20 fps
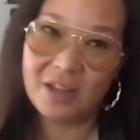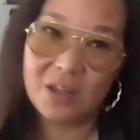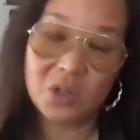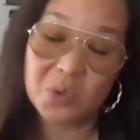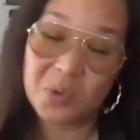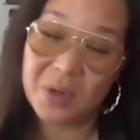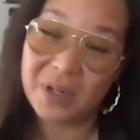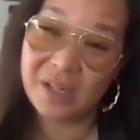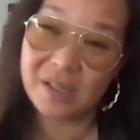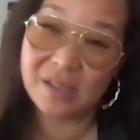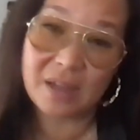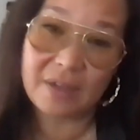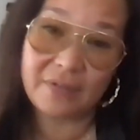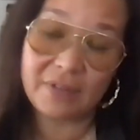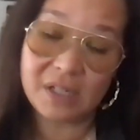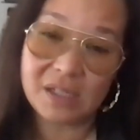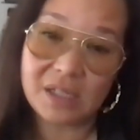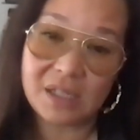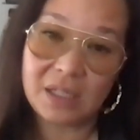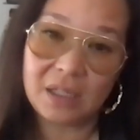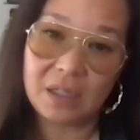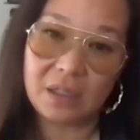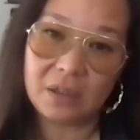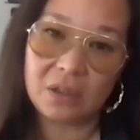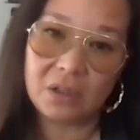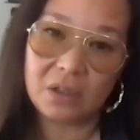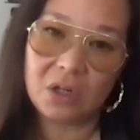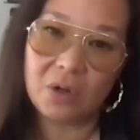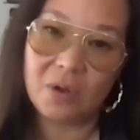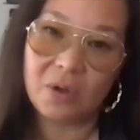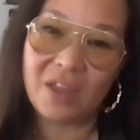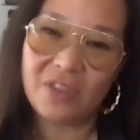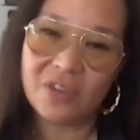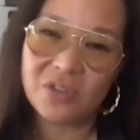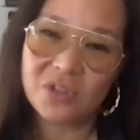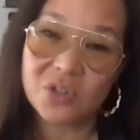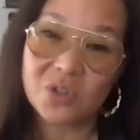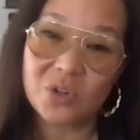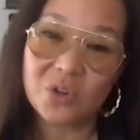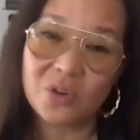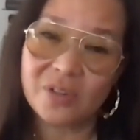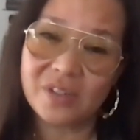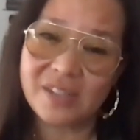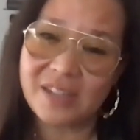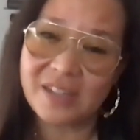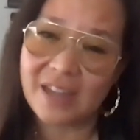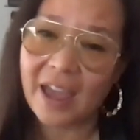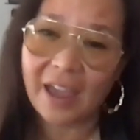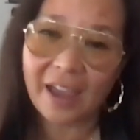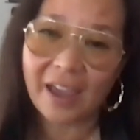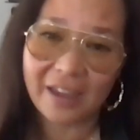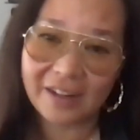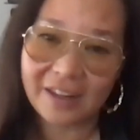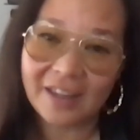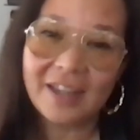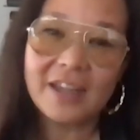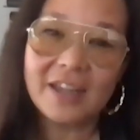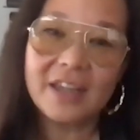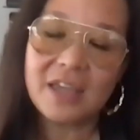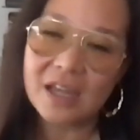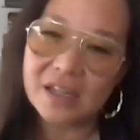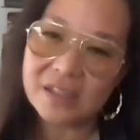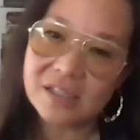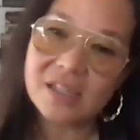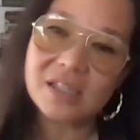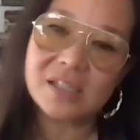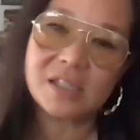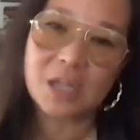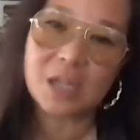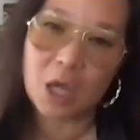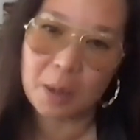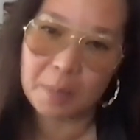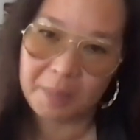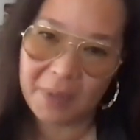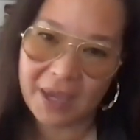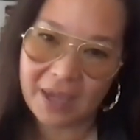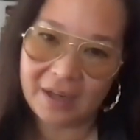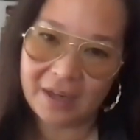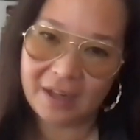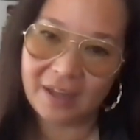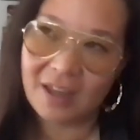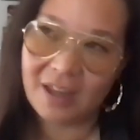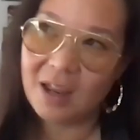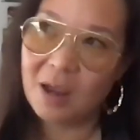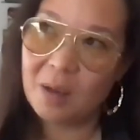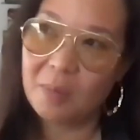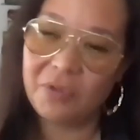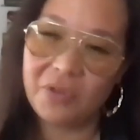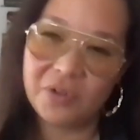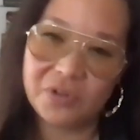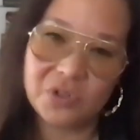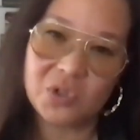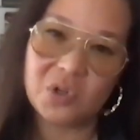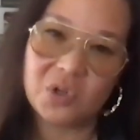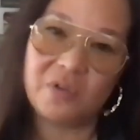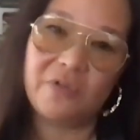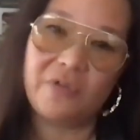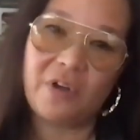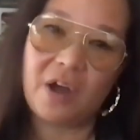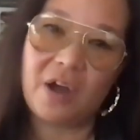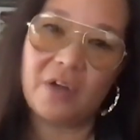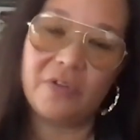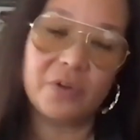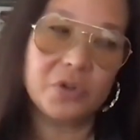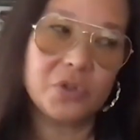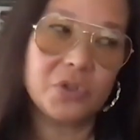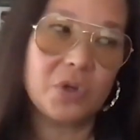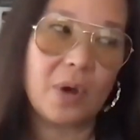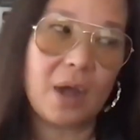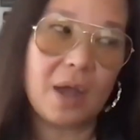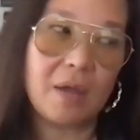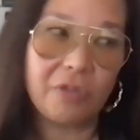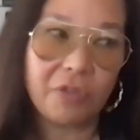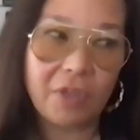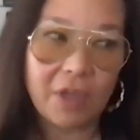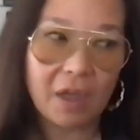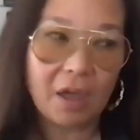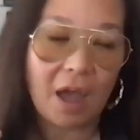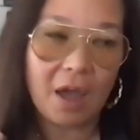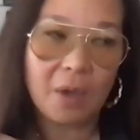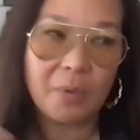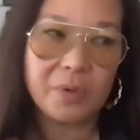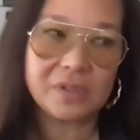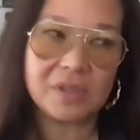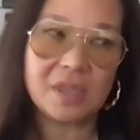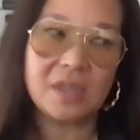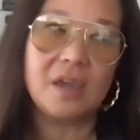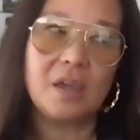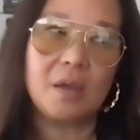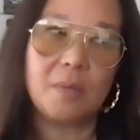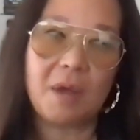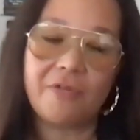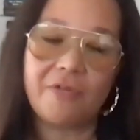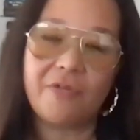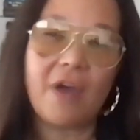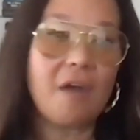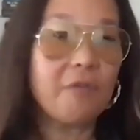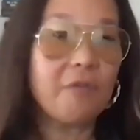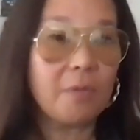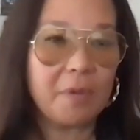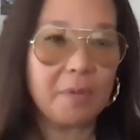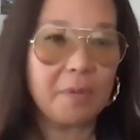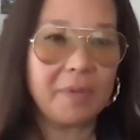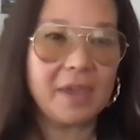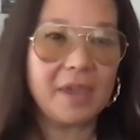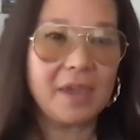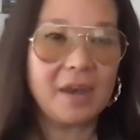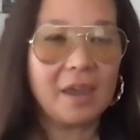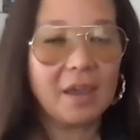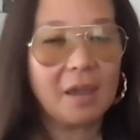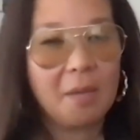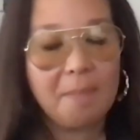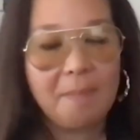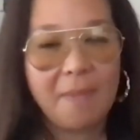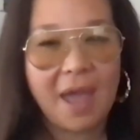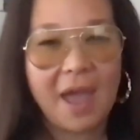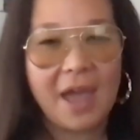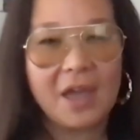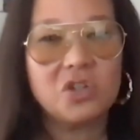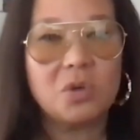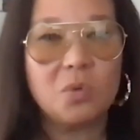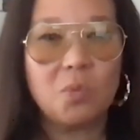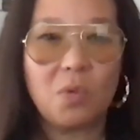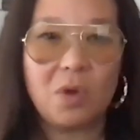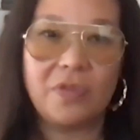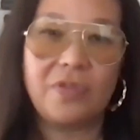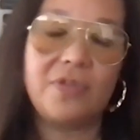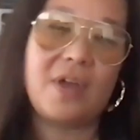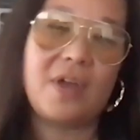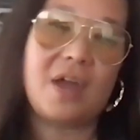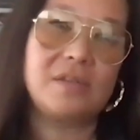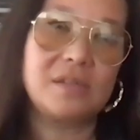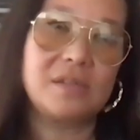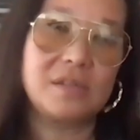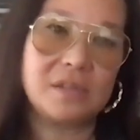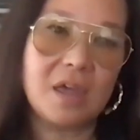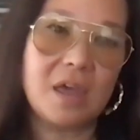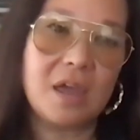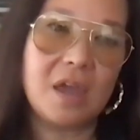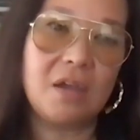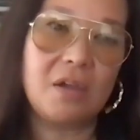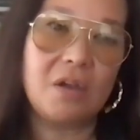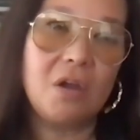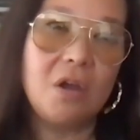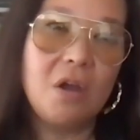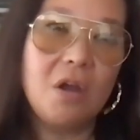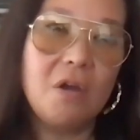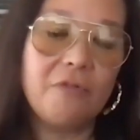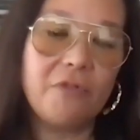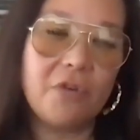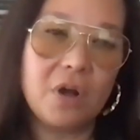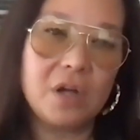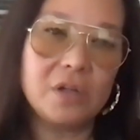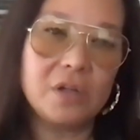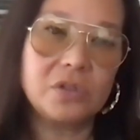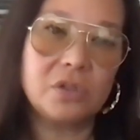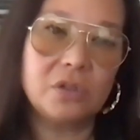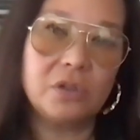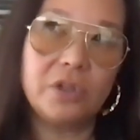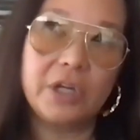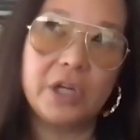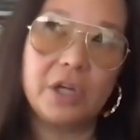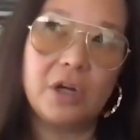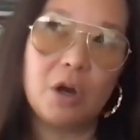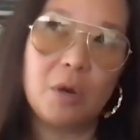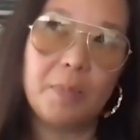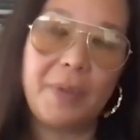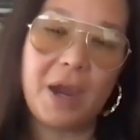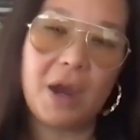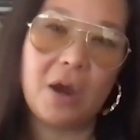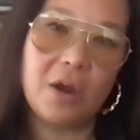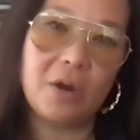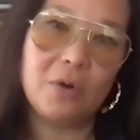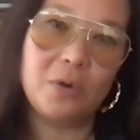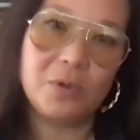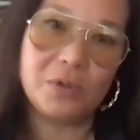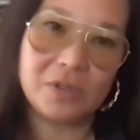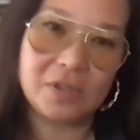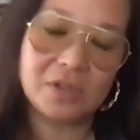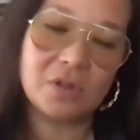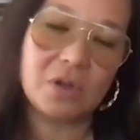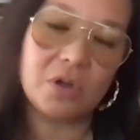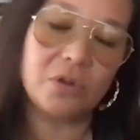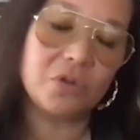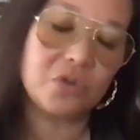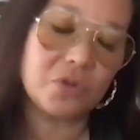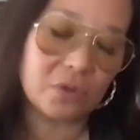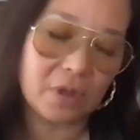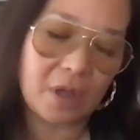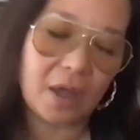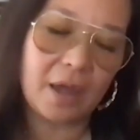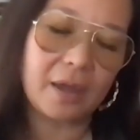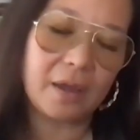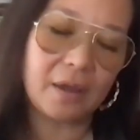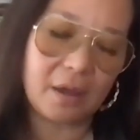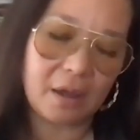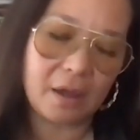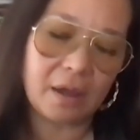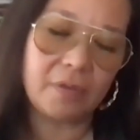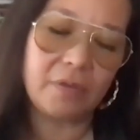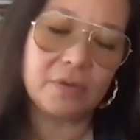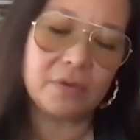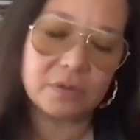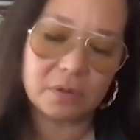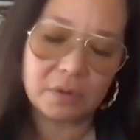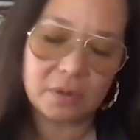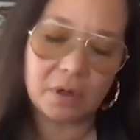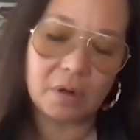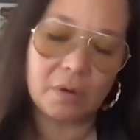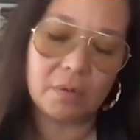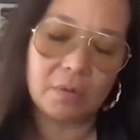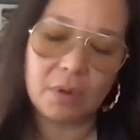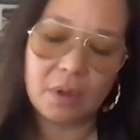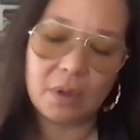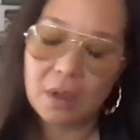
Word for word: 2017 you know and this is her dad yes he's tom petty but this is her father so i think i was thinking about that from the beginning imagine what that's like for us to look at our parent who's this cultural icon this you know